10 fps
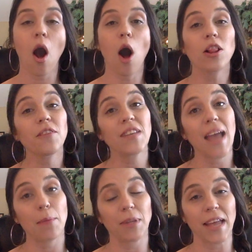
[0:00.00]
all of
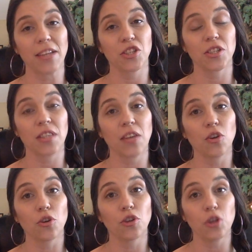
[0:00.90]
the applications that
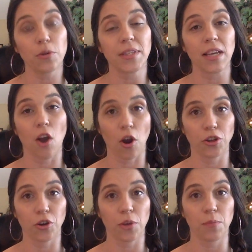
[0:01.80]
you're using
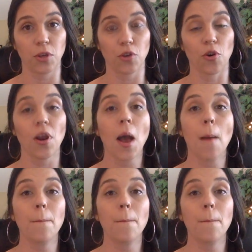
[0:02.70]
on your computer